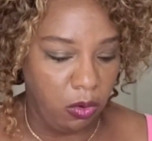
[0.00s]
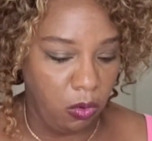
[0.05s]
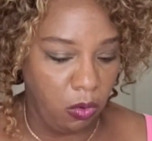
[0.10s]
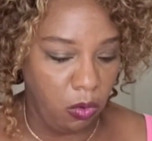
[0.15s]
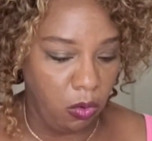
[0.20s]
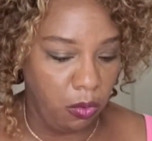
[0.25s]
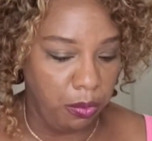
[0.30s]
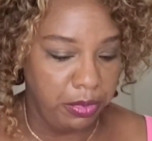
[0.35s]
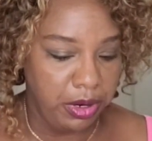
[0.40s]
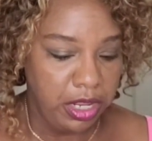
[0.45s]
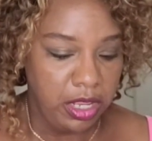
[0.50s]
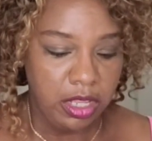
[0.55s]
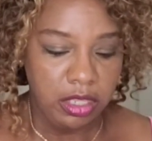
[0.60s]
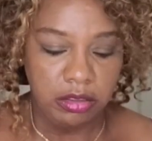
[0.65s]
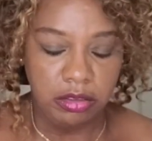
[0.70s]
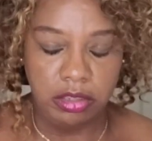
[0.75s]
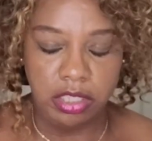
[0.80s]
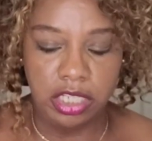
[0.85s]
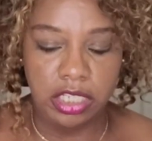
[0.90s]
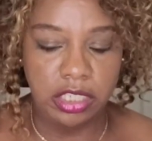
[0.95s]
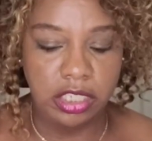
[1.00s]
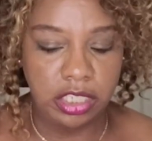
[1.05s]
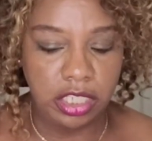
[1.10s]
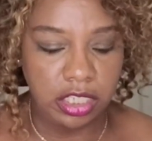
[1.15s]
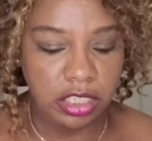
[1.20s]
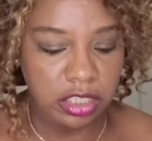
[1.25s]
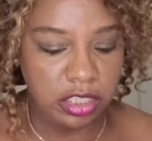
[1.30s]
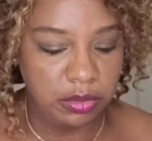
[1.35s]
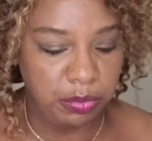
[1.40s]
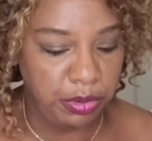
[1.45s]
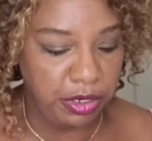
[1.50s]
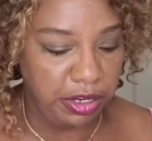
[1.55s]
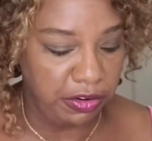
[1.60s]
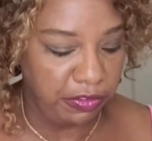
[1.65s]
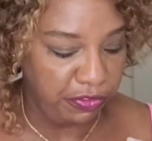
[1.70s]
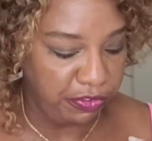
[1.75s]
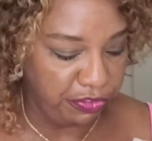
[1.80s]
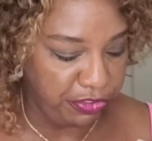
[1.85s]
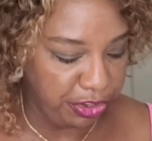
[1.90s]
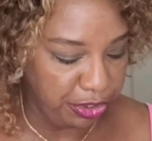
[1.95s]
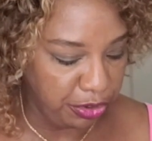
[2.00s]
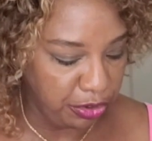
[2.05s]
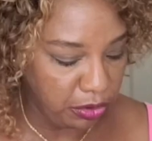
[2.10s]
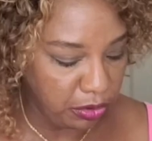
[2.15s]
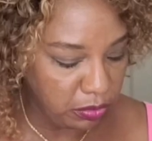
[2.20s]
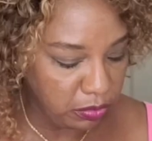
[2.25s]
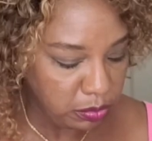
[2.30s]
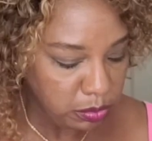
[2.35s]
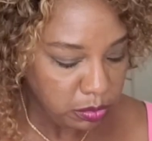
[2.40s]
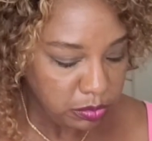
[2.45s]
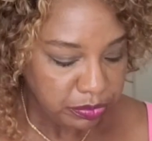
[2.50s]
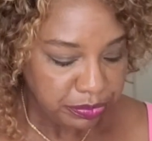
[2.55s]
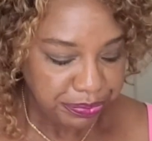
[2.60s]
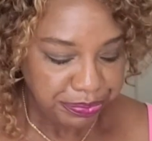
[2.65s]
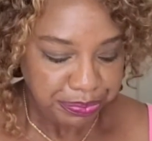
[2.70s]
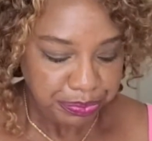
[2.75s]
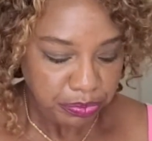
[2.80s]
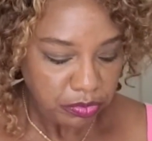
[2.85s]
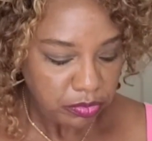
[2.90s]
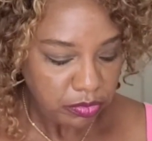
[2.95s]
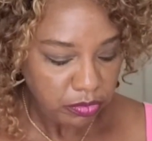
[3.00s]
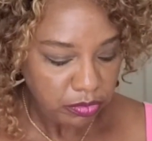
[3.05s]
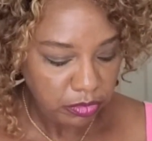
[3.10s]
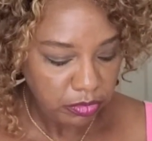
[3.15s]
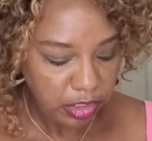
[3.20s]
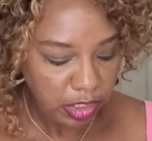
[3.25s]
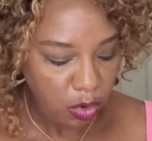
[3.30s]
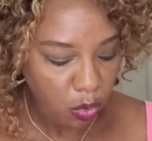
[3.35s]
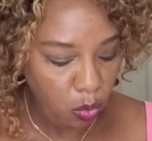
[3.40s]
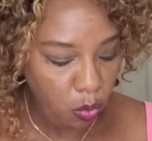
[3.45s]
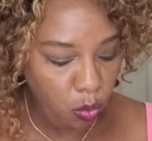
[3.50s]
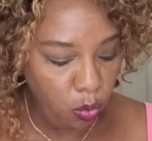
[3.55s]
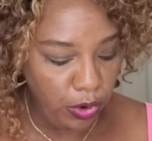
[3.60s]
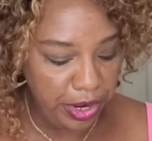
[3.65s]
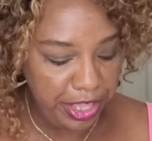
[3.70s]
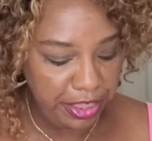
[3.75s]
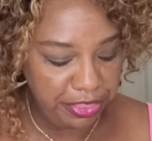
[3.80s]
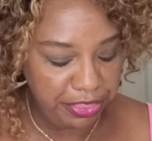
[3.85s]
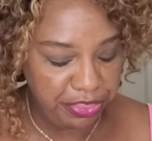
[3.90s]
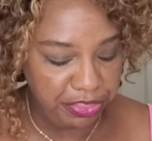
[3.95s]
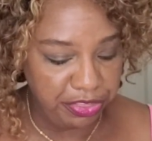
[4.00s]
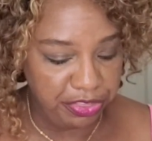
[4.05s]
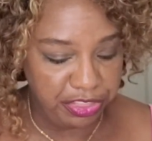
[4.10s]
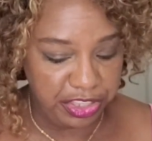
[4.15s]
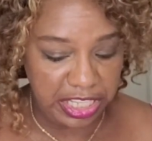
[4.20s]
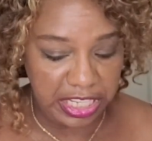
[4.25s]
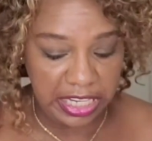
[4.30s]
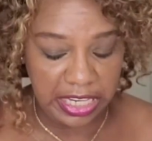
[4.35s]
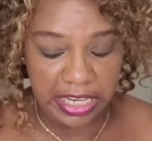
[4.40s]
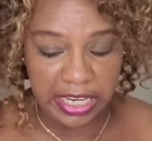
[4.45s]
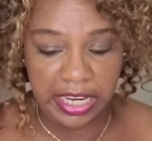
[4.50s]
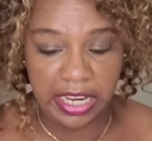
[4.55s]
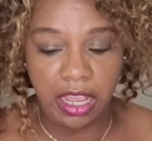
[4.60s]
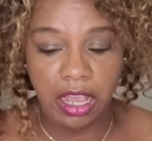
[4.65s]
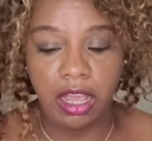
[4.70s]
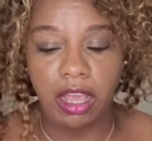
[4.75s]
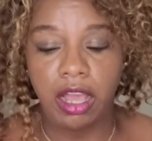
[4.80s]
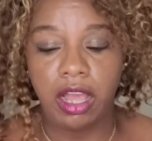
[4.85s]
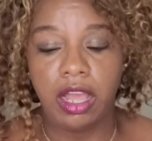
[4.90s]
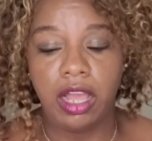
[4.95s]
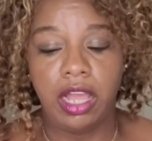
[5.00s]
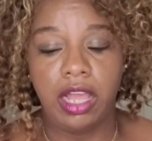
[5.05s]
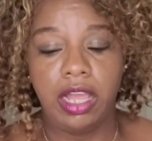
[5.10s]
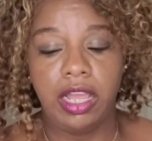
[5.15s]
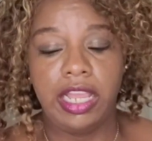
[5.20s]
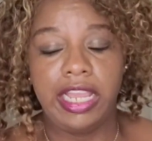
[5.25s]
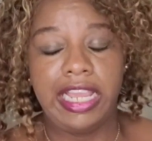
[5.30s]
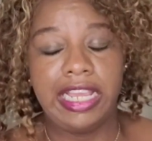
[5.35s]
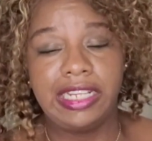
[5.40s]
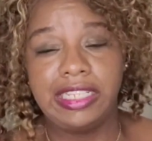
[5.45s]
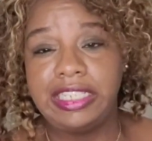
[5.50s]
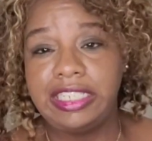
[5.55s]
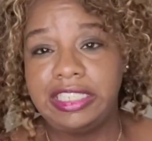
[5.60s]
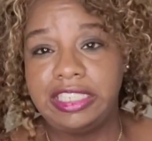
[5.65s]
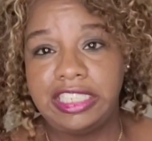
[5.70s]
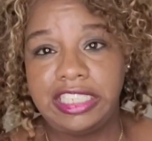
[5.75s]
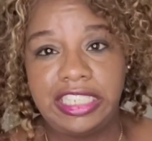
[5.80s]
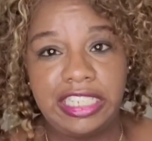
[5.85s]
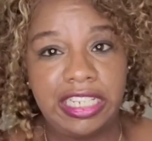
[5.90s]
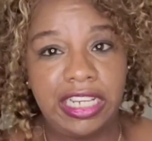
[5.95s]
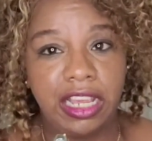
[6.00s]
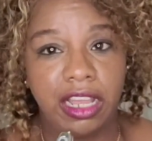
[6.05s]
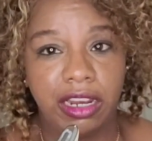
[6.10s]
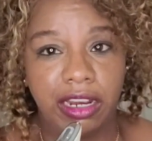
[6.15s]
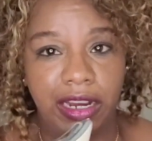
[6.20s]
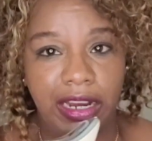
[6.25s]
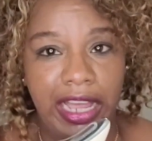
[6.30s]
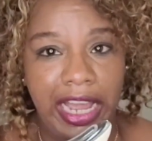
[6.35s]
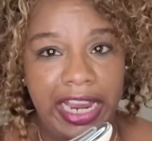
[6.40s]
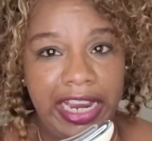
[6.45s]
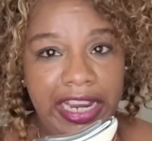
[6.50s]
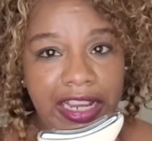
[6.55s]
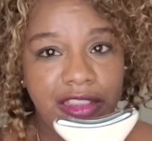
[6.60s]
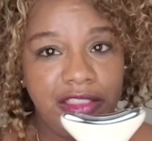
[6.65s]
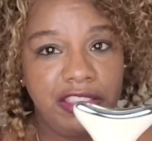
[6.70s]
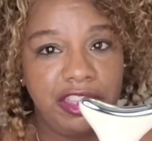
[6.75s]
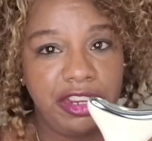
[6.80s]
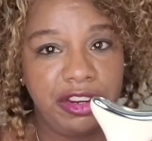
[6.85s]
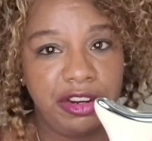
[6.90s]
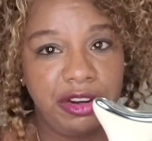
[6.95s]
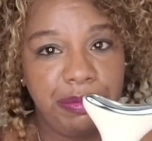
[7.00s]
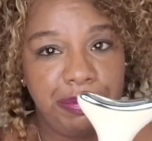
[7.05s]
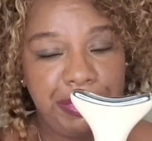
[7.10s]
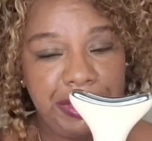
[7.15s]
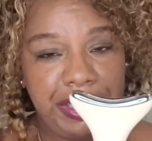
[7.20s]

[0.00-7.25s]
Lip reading: This has been filled with the LED light therapy,